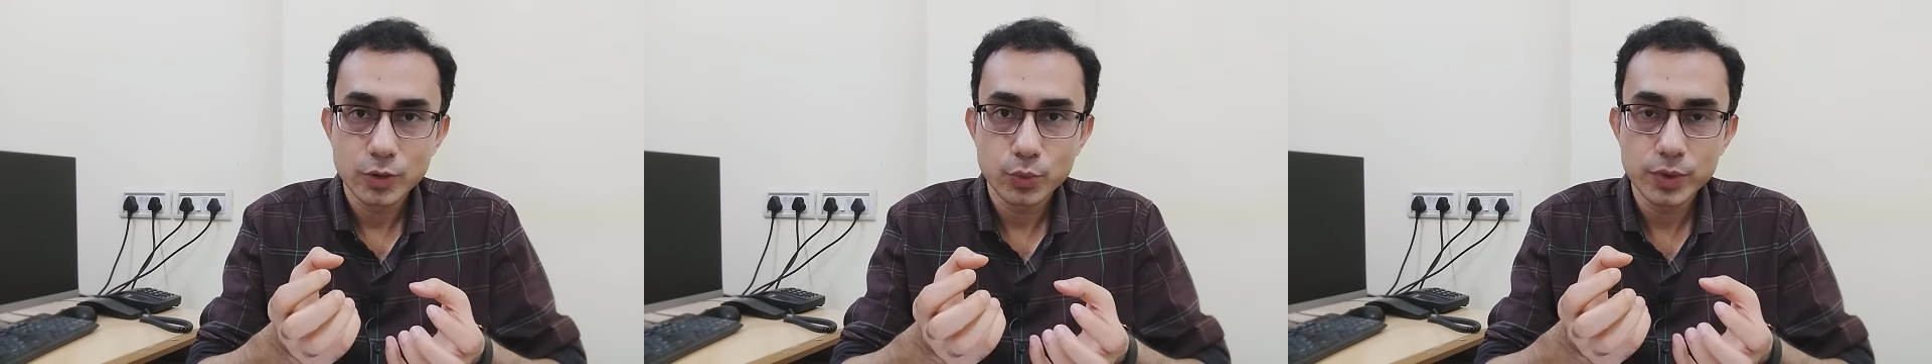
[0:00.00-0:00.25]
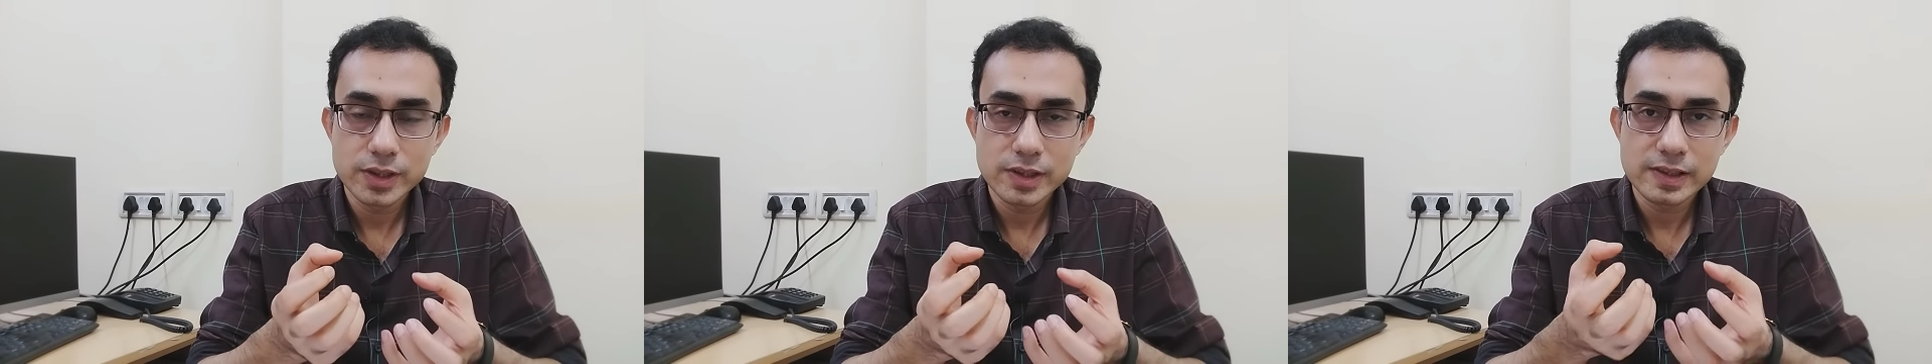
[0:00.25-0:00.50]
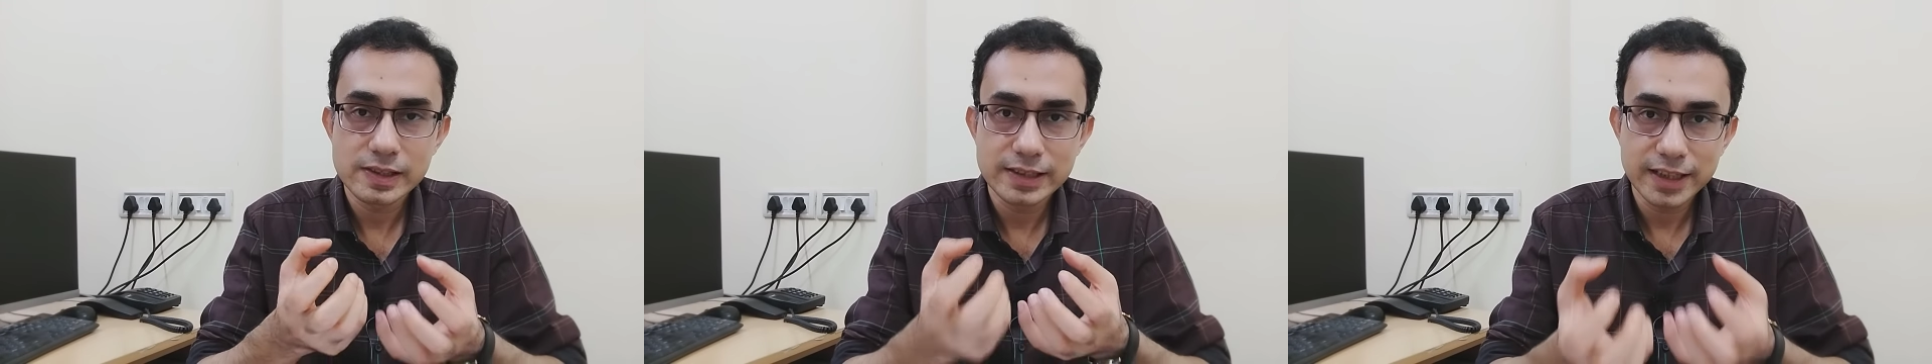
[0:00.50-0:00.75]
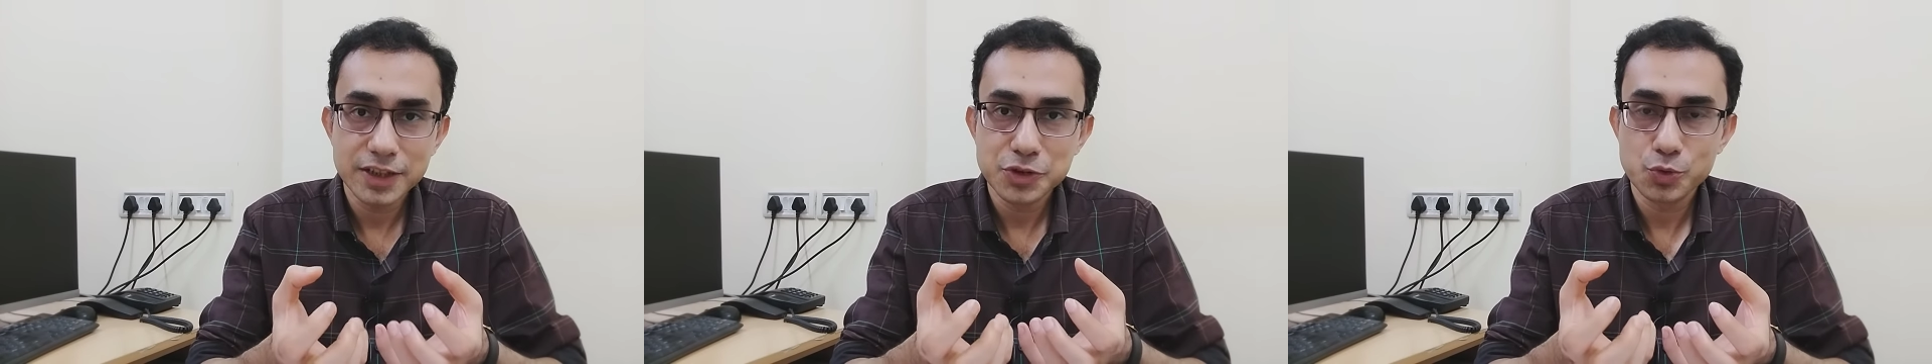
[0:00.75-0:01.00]
which is
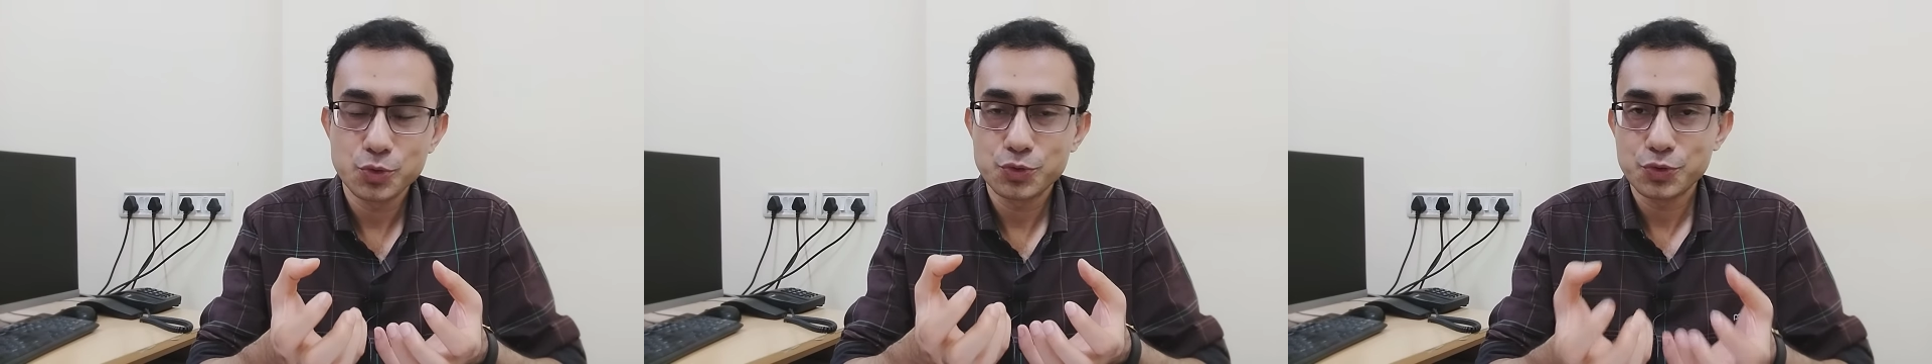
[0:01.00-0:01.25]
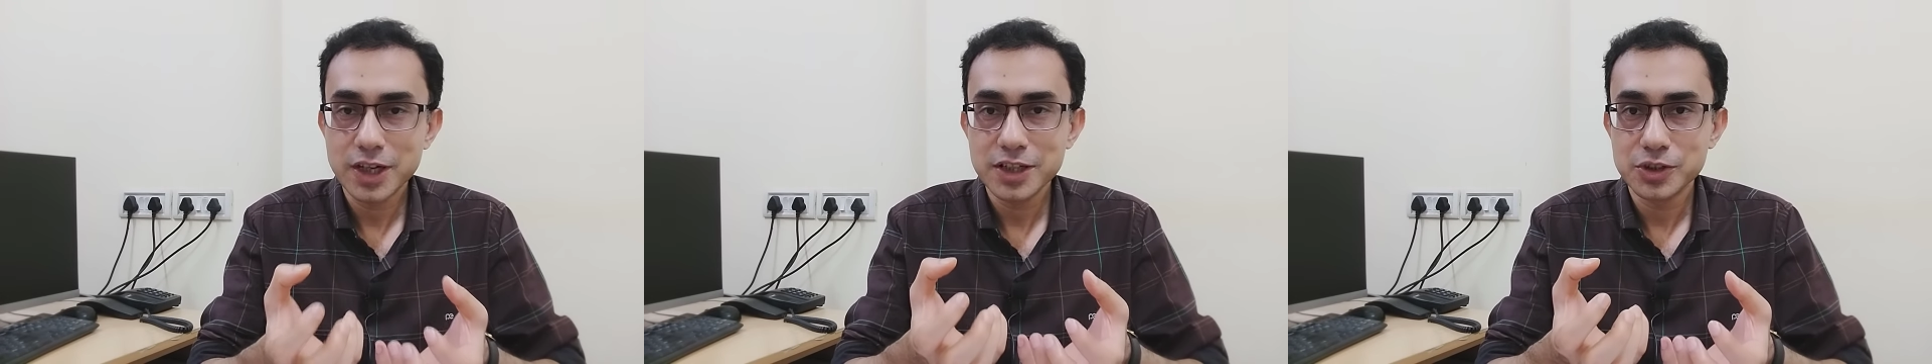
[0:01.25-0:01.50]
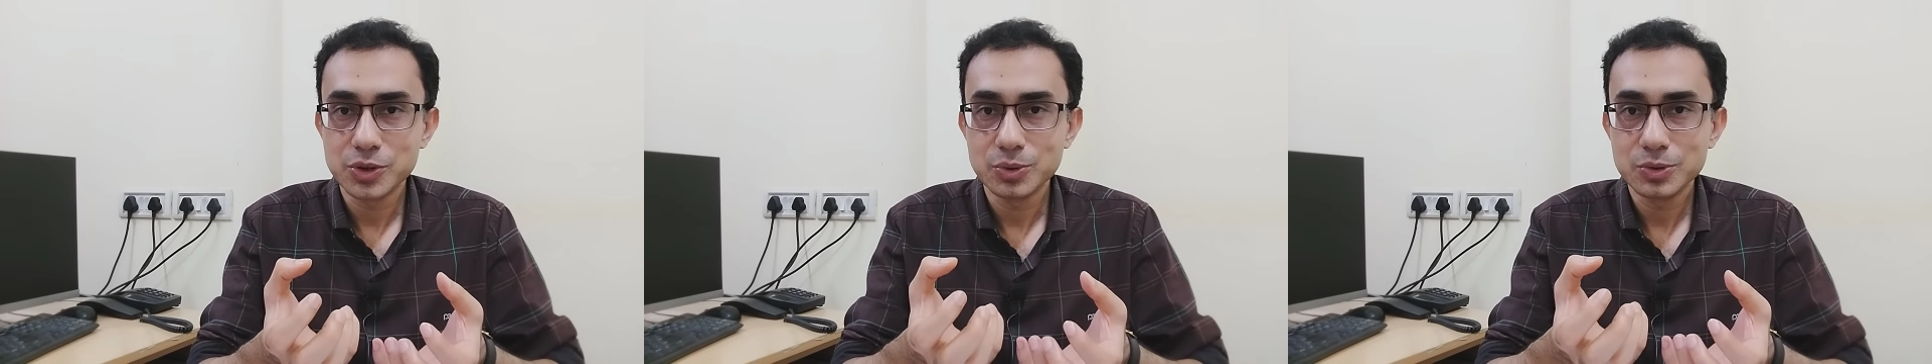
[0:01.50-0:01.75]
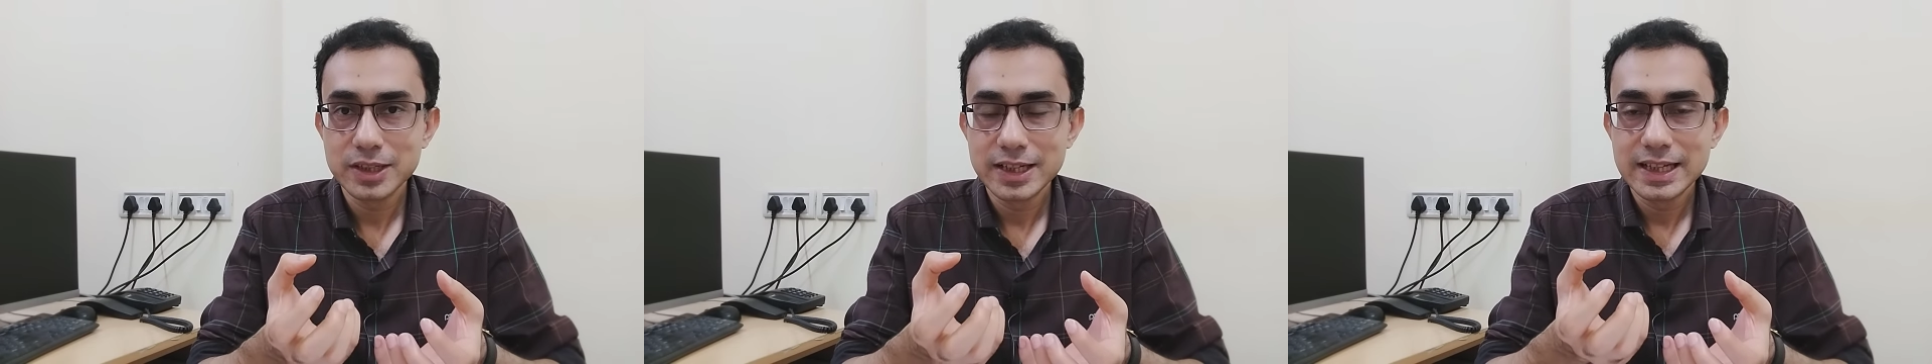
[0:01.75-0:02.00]
there to train you,